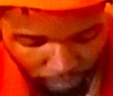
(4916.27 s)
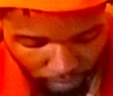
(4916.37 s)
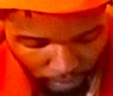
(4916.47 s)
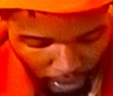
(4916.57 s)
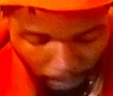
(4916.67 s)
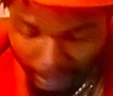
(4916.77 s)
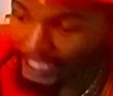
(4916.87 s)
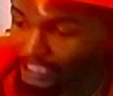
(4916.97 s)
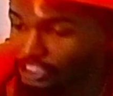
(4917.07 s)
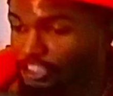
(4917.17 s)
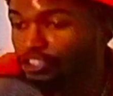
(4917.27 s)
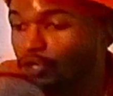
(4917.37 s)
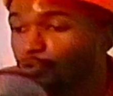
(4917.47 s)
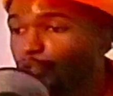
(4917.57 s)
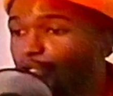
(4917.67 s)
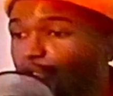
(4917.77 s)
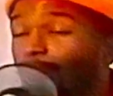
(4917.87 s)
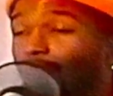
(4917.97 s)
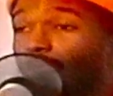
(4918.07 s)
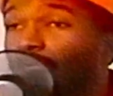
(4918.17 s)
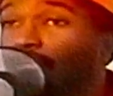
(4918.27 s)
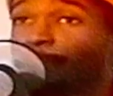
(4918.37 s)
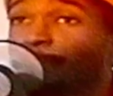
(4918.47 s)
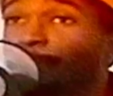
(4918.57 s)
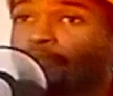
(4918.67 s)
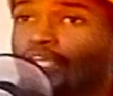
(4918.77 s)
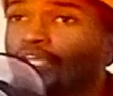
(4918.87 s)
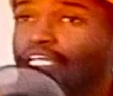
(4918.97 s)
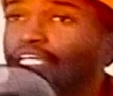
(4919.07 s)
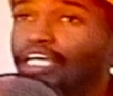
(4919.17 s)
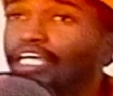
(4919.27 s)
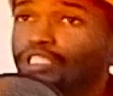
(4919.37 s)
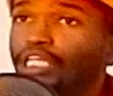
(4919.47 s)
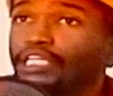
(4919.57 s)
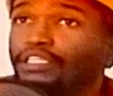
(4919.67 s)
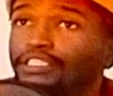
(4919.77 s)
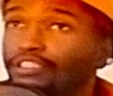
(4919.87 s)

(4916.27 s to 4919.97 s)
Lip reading: But that shit's so real, boy. And then we, you know